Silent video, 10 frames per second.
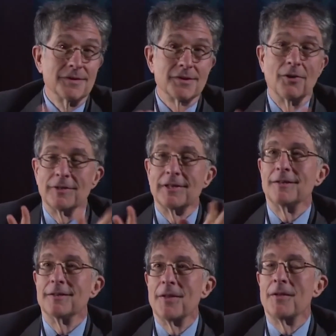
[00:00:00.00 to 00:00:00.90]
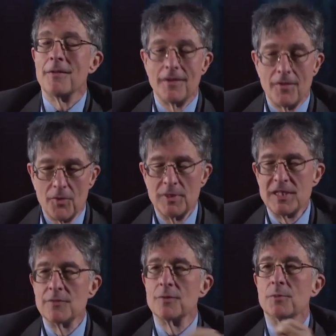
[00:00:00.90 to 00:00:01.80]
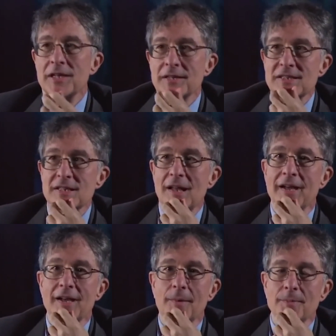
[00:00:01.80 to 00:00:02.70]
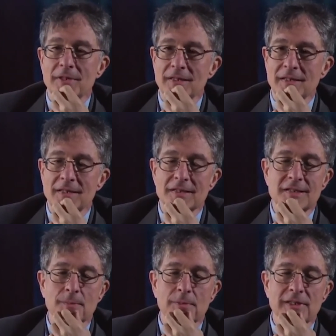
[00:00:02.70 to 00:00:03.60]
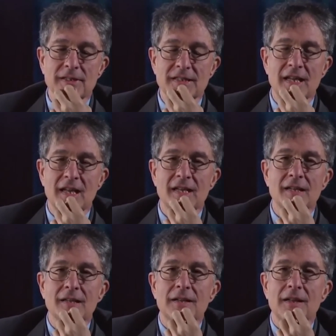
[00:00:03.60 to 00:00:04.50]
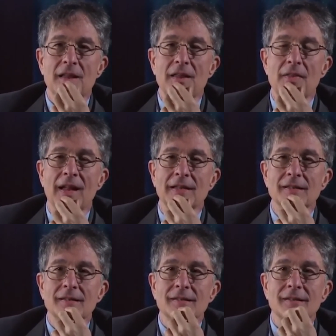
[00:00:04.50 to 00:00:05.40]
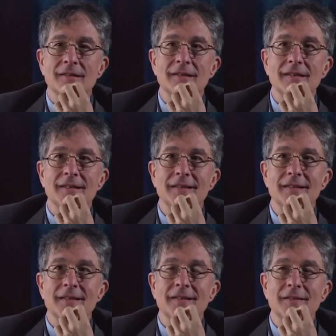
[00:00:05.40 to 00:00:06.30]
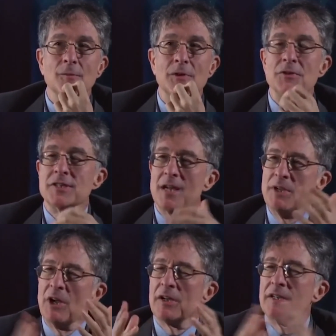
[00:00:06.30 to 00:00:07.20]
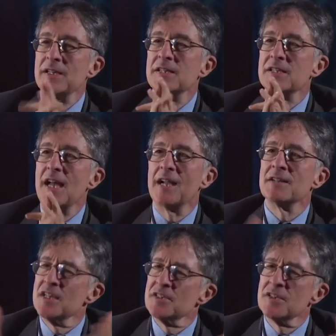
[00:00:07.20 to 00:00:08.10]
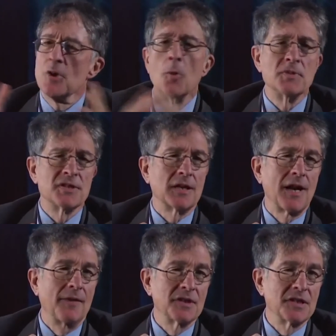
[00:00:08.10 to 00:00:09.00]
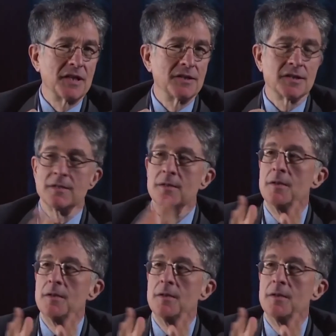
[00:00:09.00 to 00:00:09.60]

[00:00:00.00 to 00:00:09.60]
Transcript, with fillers: So the, the, the reason for putting this slide up is simply to say that when you say we ought to teach science, that just opens the conversation.